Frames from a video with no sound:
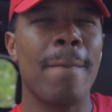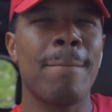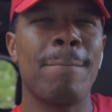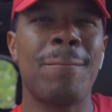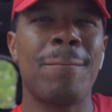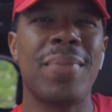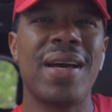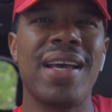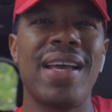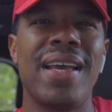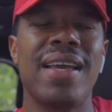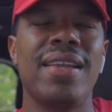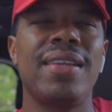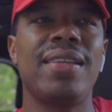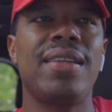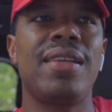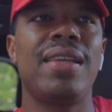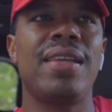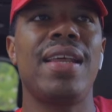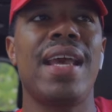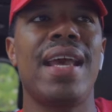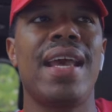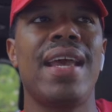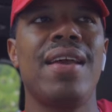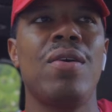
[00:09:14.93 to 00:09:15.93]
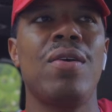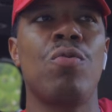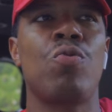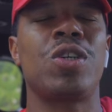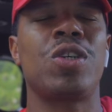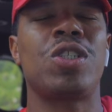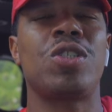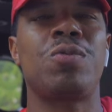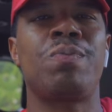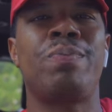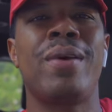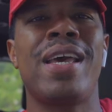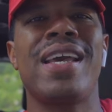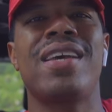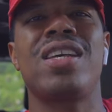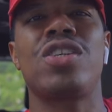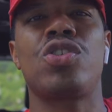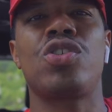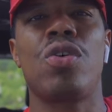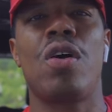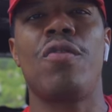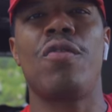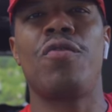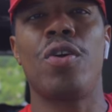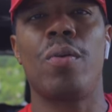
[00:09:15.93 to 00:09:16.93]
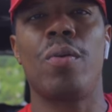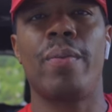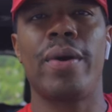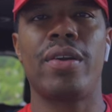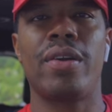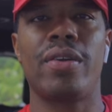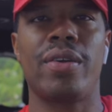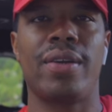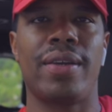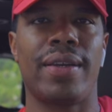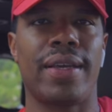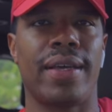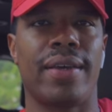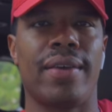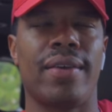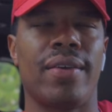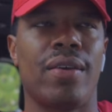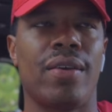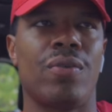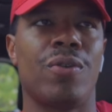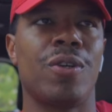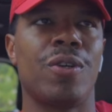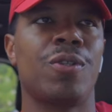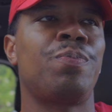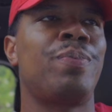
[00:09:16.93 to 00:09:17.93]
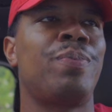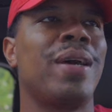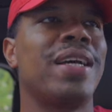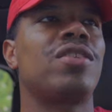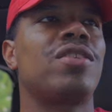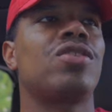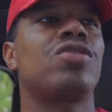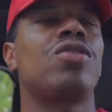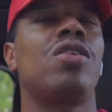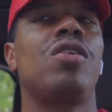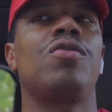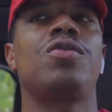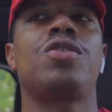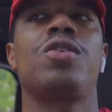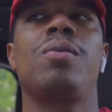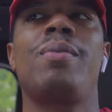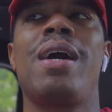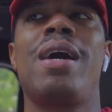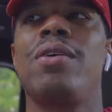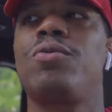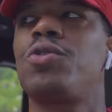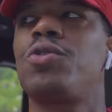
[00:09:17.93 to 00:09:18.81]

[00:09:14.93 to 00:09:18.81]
But end of the day, respect is gonna feel better than that. Respect is gonna somebody